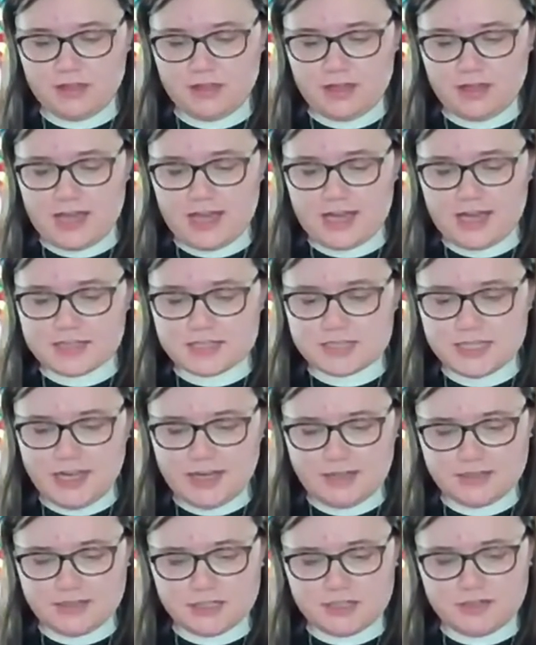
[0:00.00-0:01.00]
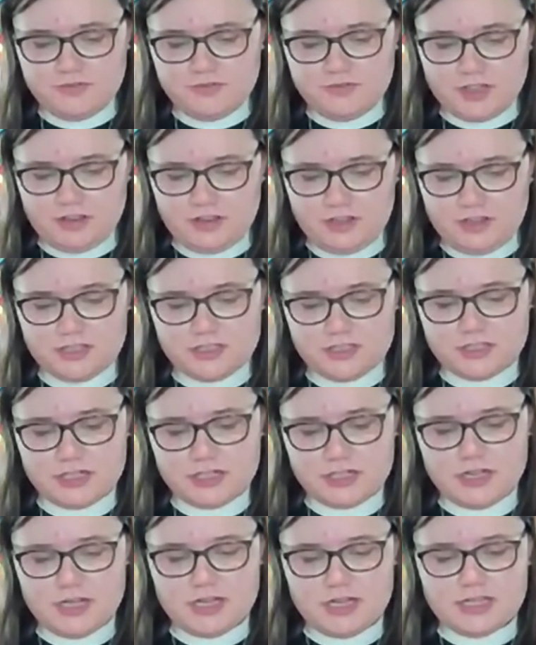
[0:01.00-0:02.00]
As he entered a village,
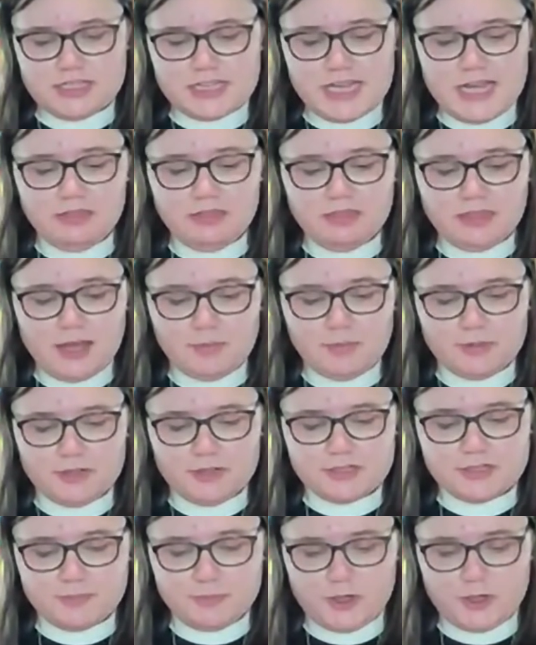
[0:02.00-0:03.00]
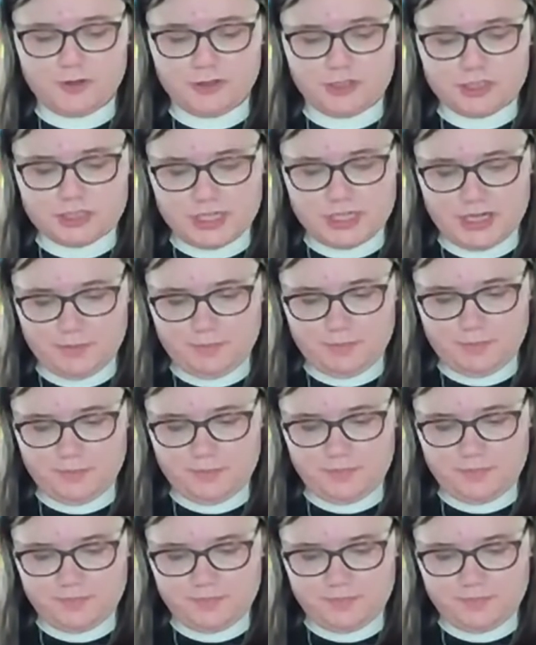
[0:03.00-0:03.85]
10 lepers approached him.